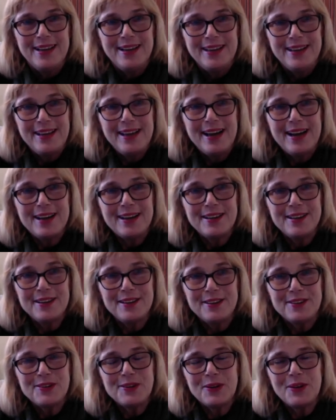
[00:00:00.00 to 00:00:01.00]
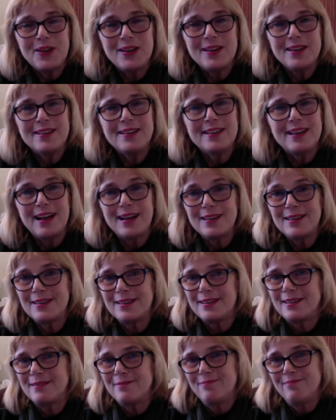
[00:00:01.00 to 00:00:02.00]
Yeah, so
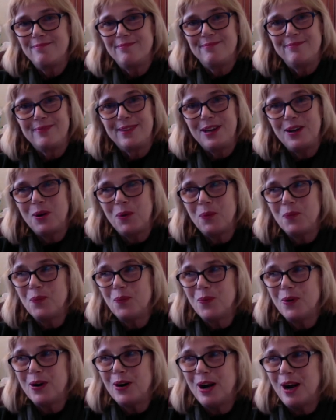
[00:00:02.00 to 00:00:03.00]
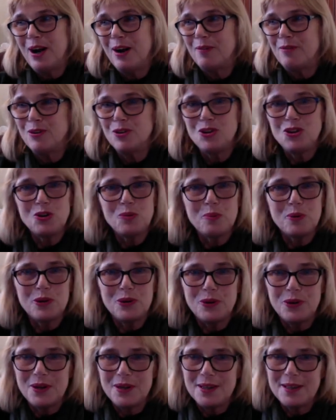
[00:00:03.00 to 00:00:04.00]
that's, you know, wherever
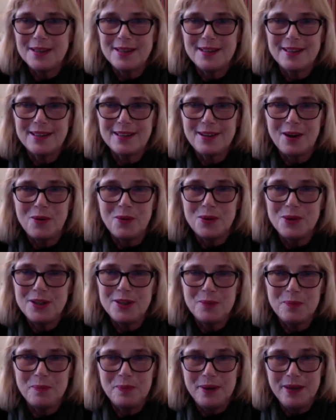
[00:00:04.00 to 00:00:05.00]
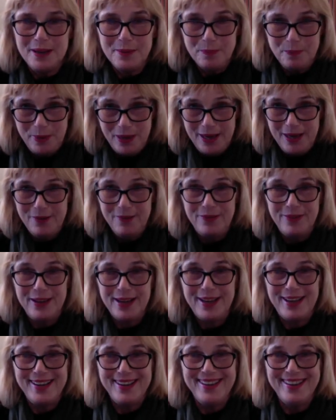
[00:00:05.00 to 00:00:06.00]
Jupiter is, it's always a
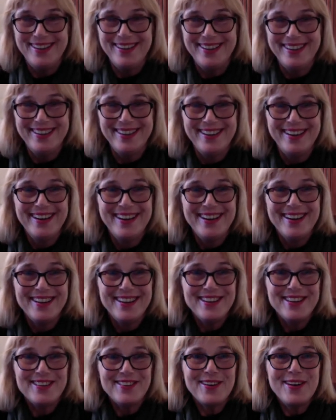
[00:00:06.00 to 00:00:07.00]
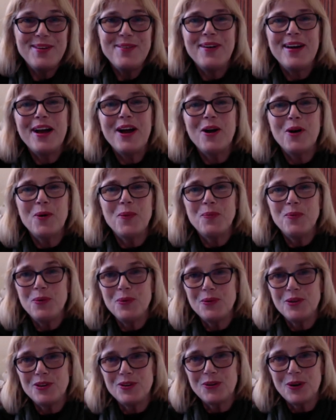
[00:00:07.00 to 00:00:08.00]
benefic. So anyway, I hope you
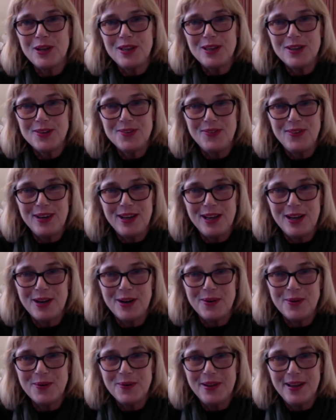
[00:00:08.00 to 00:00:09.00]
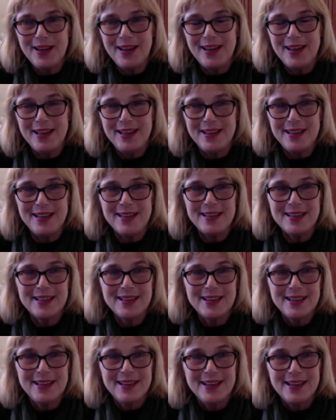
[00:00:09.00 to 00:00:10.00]
enjoyed this video,
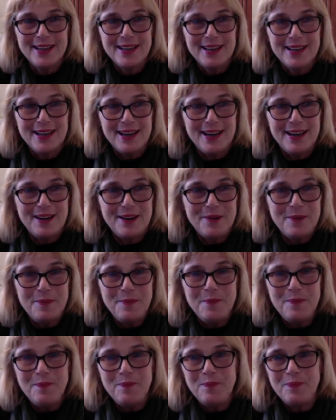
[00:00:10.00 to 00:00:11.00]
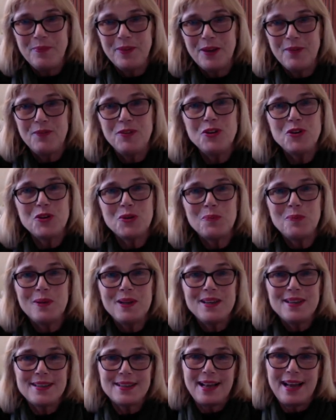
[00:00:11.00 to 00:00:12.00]
and if you do,
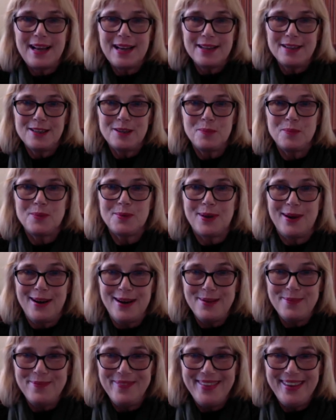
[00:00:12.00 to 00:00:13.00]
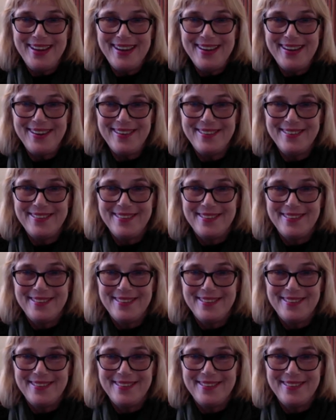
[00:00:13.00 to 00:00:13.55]
please like and subscribe. Thank you.